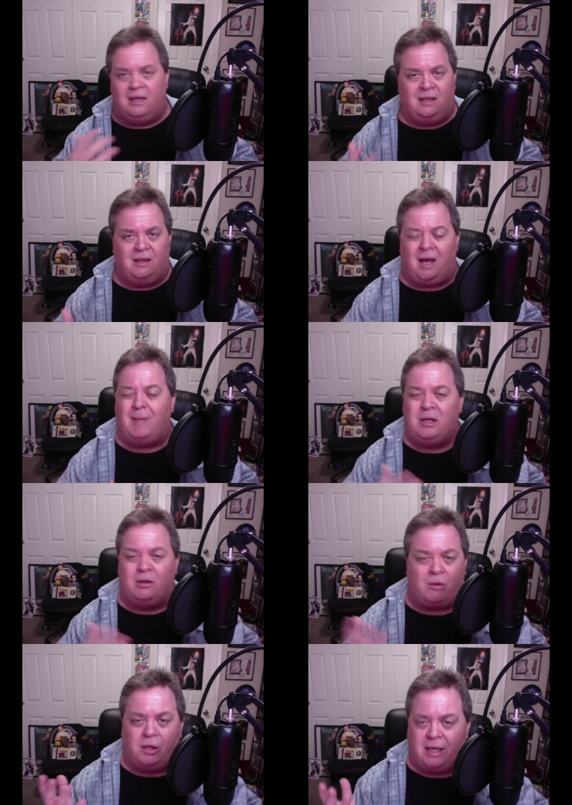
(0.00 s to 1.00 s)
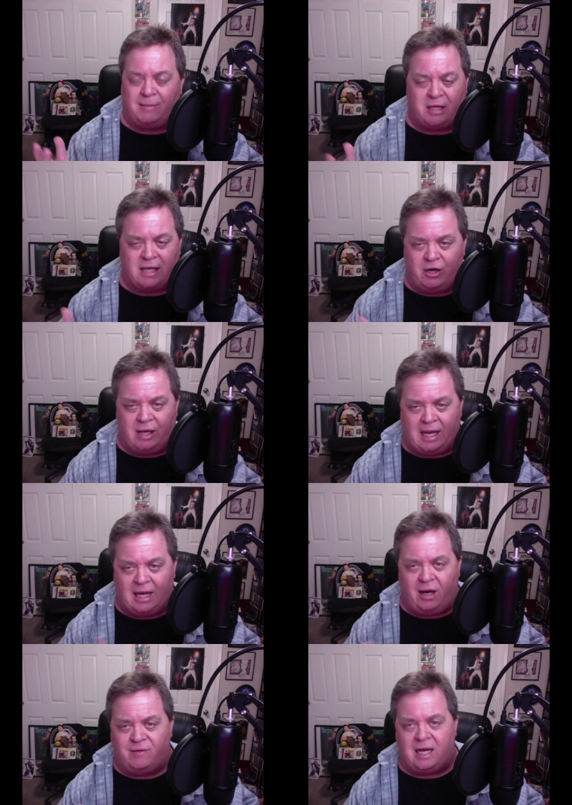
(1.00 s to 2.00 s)
I mean, looking up the internet, I don't
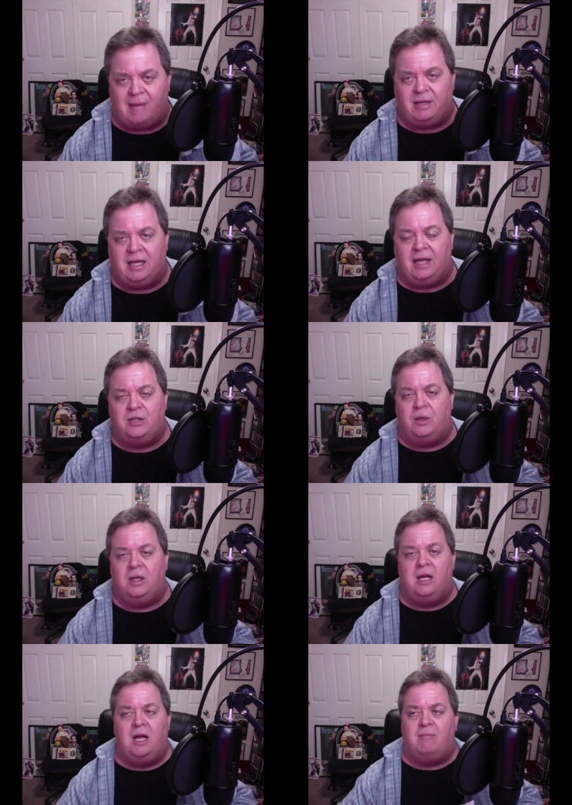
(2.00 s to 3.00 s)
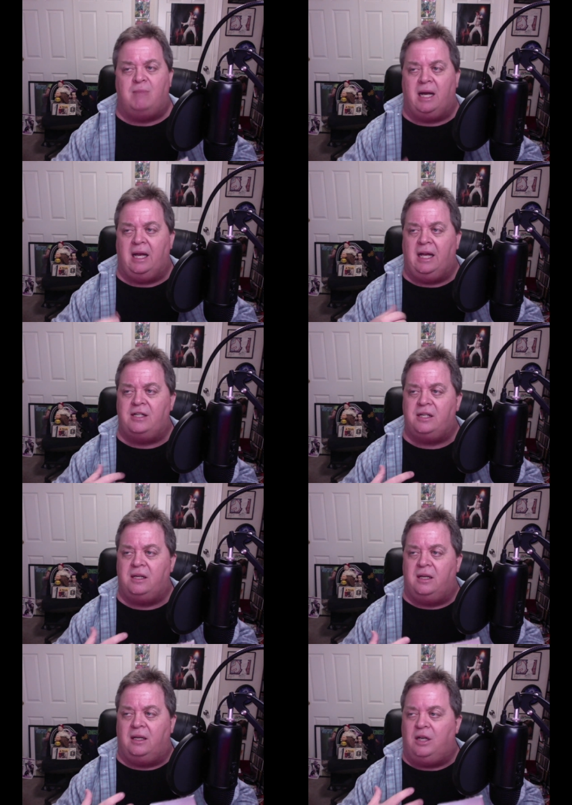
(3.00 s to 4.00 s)
have time to get into it, but it's
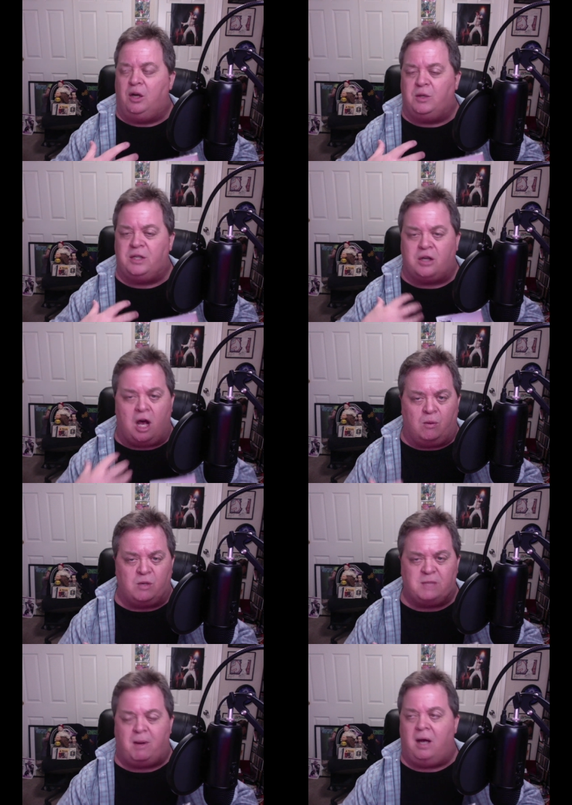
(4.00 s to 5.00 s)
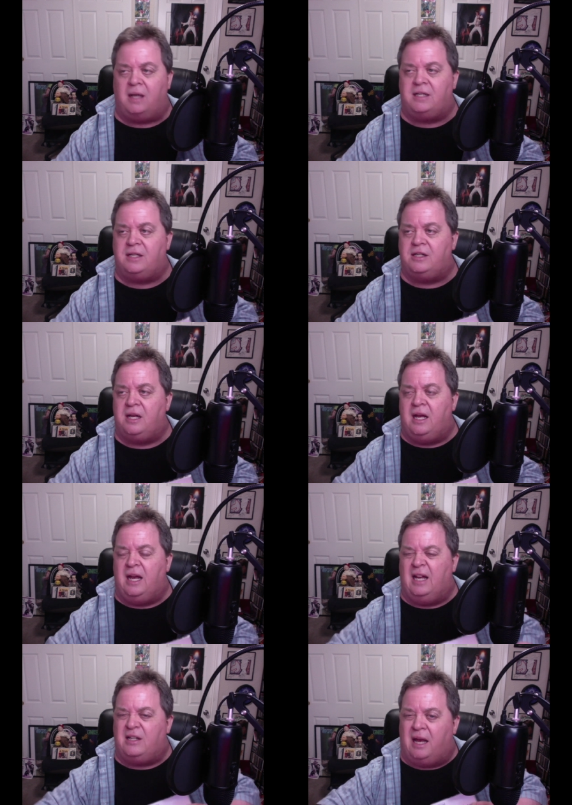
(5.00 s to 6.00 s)
you know, it's the call and response. It's
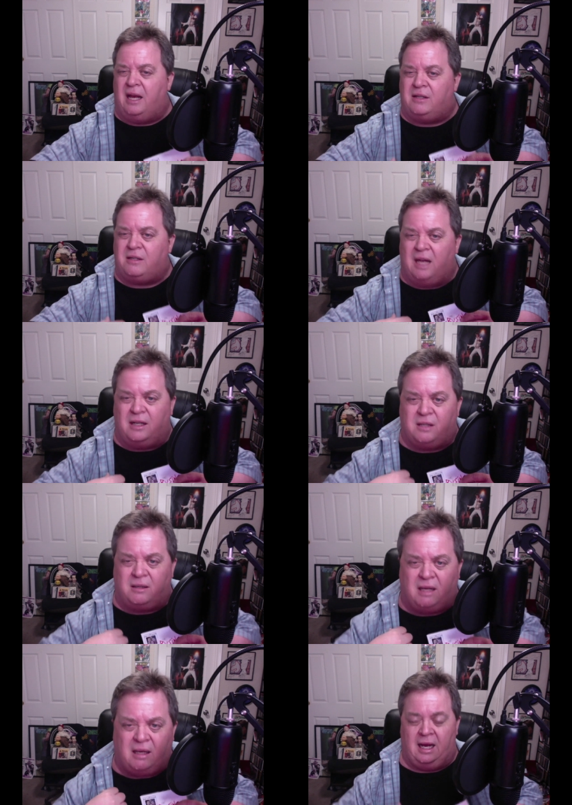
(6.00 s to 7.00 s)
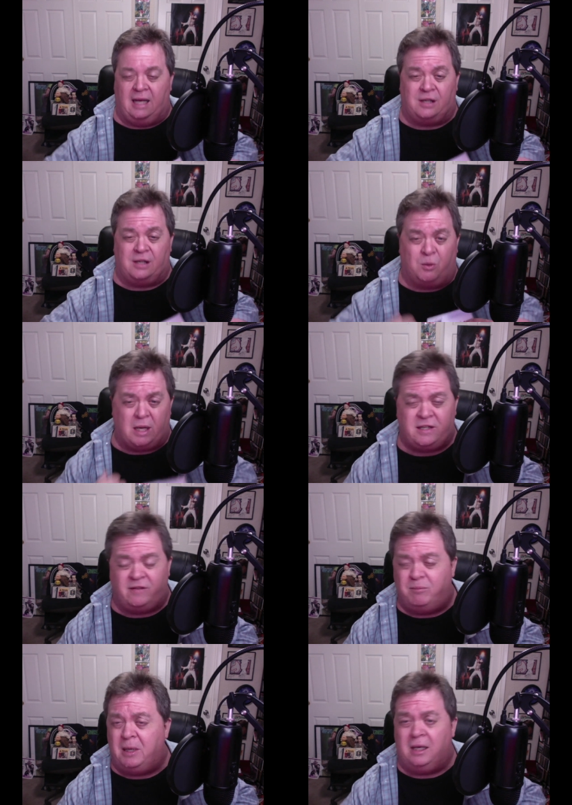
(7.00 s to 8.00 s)
it's it's it's it's aggressive,
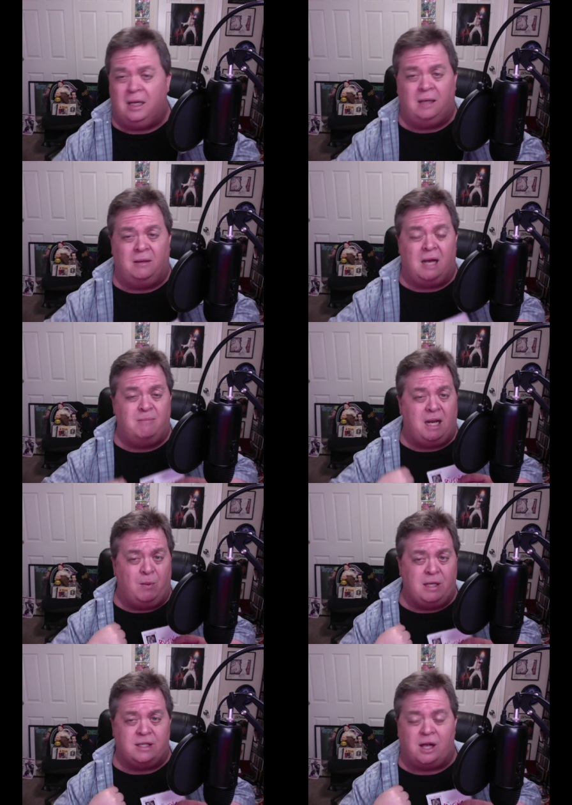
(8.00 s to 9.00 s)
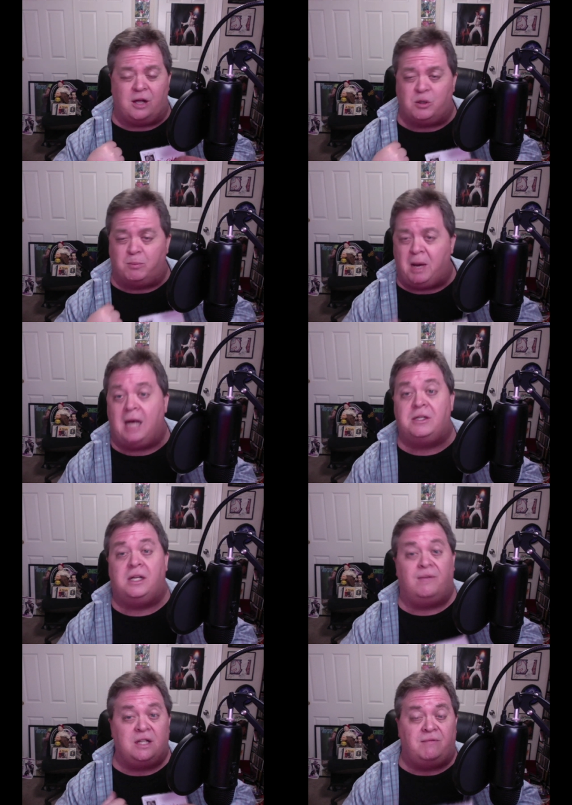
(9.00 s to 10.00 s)
but in, in many ways it's also positive.
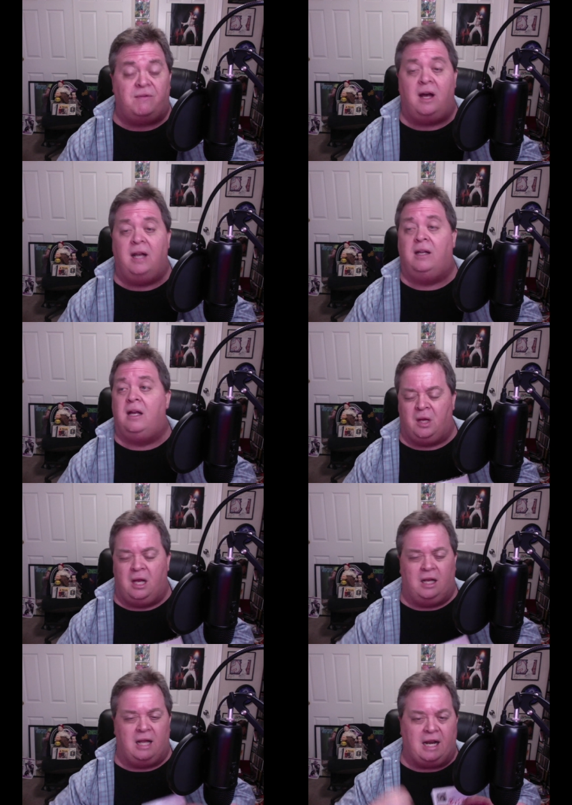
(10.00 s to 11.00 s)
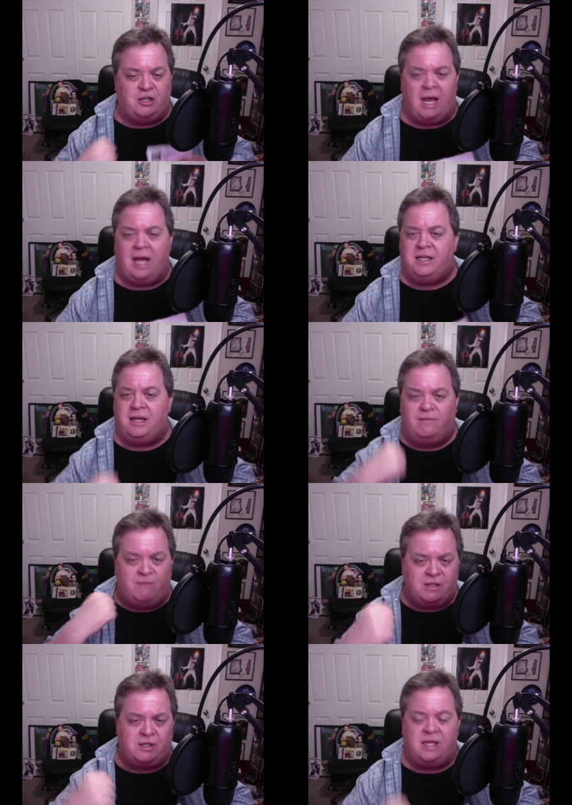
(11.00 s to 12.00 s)
It's fun, a lot of chanting,
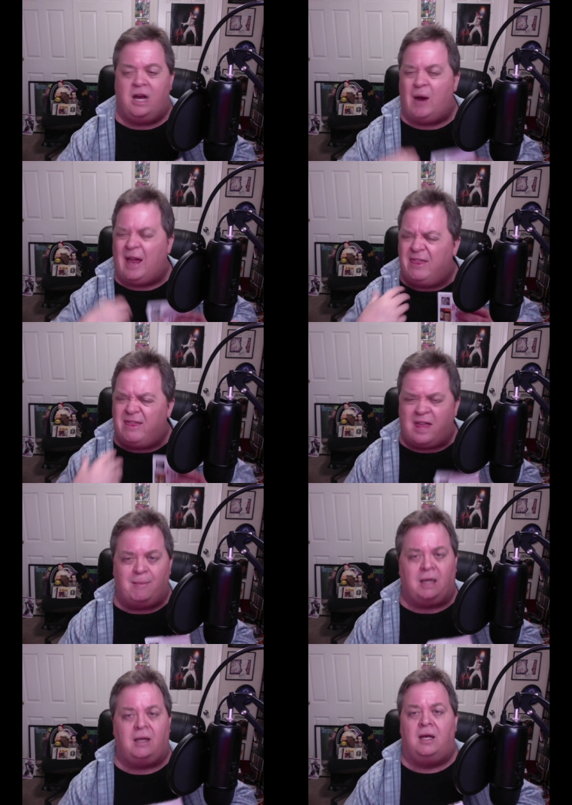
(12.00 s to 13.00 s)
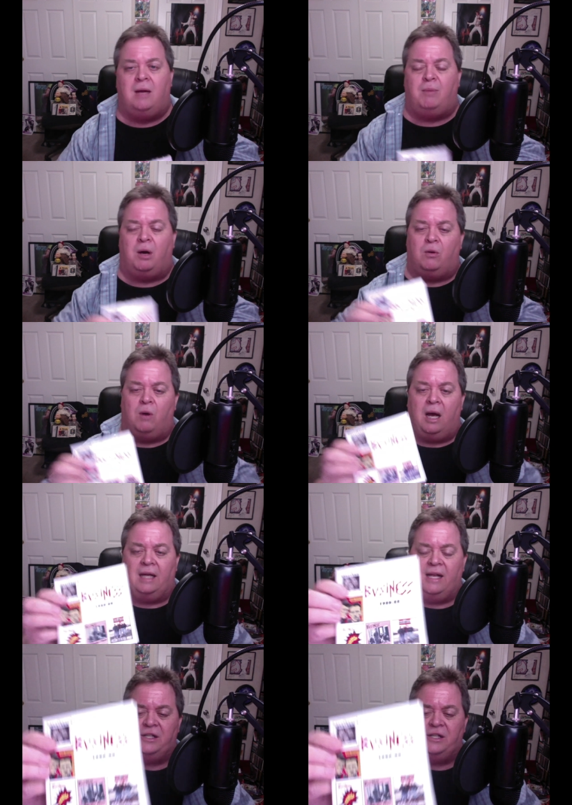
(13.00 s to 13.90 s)
fist in the air, anthemic punk rock, and that's the